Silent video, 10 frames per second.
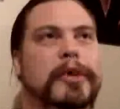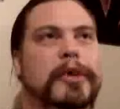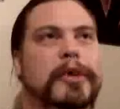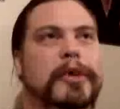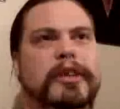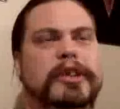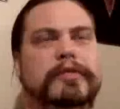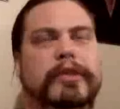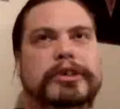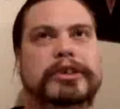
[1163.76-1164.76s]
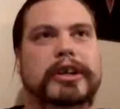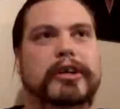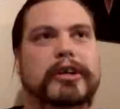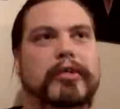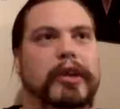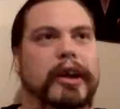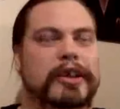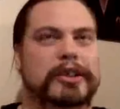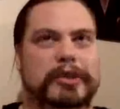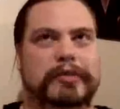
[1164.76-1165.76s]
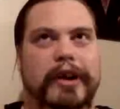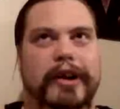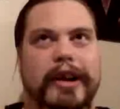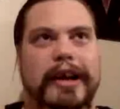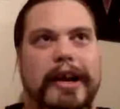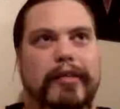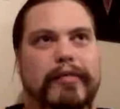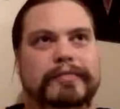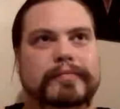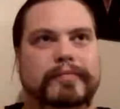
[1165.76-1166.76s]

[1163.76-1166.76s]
But this version, his was very kind of